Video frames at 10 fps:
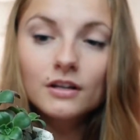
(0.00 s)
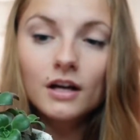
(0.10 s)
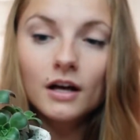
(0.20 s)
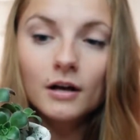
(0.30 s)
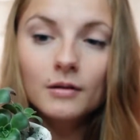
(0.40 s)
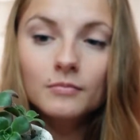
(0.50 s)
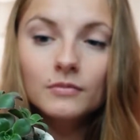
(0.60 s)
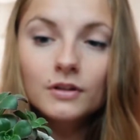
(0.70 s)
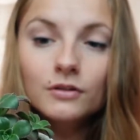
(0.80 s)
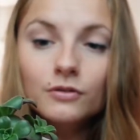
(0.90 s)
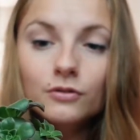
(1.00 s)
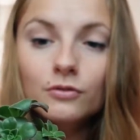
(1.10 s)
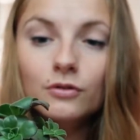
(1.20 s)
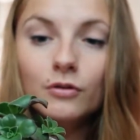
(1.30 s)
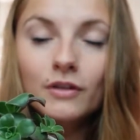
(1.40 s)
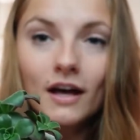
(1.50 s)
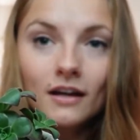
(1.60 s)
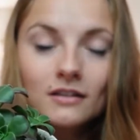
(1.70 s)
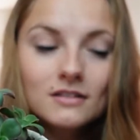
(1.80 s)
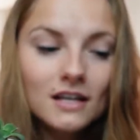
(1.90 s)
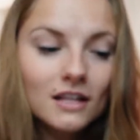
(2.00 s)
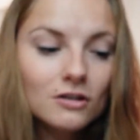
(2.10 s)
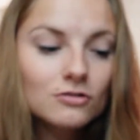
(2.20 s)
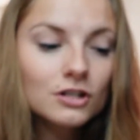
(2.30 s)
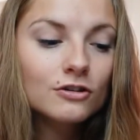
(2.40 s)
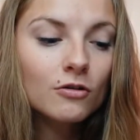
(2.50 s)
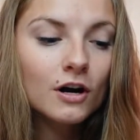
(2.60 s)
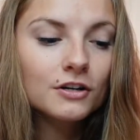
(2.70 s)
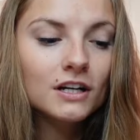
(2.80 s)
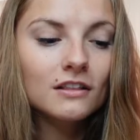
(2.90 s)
new growth heads, and they usually grow underneath.